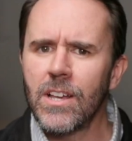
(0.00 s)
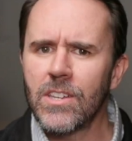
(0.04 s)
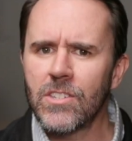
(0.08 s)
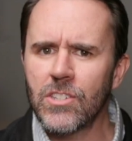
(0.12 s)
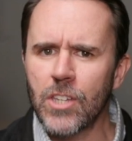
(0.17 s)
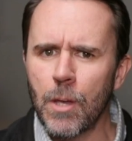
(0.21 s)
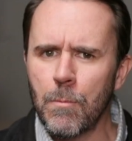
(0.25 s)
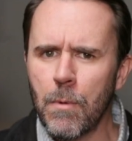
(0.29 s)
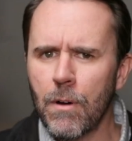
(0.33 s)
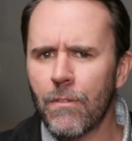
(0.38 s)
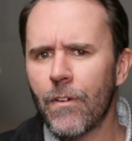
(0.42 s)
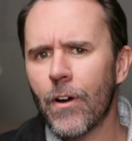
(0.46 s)

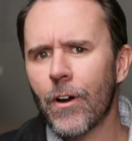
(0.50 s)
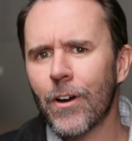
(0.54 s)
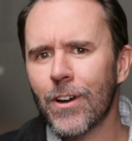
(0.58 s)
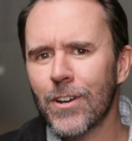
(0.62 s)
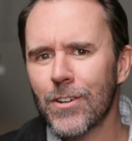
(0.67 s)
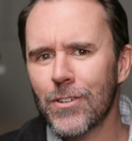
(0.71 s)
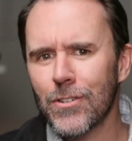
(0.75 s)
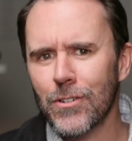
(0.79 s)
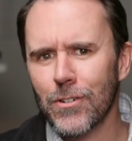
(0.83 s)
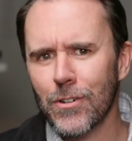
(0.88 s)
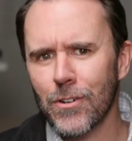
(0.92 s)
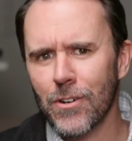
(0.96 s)
some of our
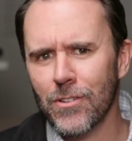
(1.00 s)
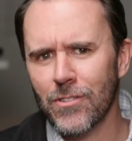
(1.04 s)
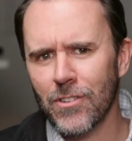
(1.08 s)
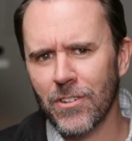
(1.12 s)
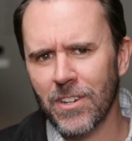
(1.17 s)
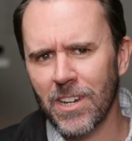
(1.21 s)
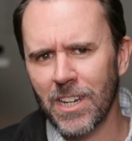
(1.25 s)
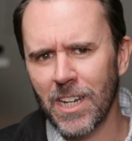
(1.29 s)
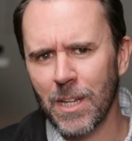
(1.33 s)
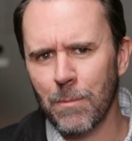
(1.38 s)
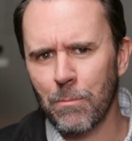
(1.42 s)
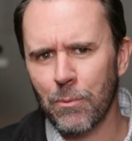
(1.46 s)
insureds are
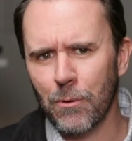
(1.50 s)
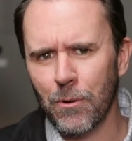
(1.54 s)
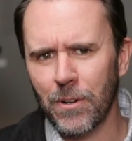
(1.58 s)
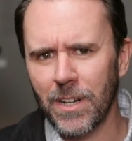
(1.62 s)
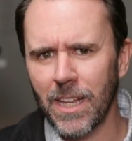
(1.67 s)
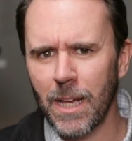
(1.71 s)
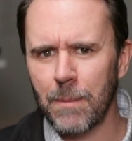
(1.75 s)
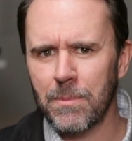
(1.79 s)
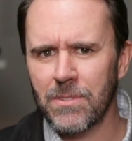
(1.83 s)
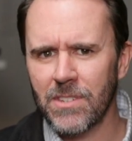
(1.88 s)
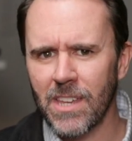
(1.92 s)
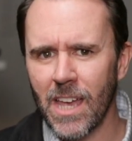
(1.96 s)
getting
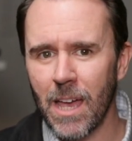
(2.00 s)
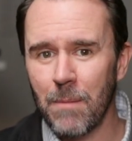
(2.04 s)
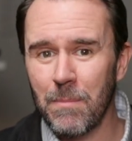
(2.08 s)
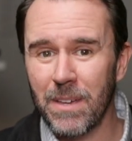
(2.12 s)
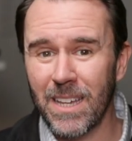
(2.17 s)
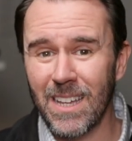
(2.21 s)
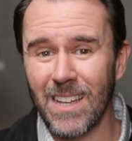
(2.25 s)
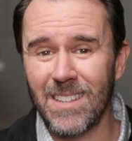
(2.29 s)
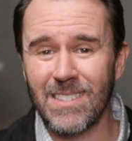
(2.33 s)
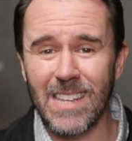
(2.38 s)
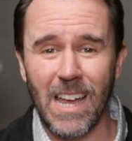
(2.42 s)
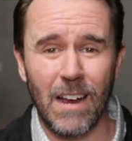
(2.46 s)
pretty upset
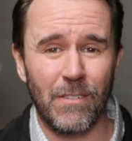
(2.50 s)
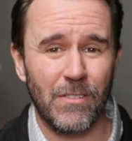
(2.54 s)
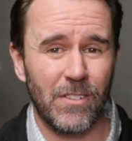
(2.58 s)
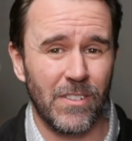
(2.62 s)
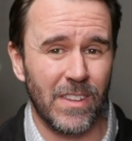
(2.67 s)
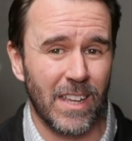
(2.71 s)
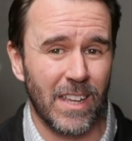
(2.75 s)
because after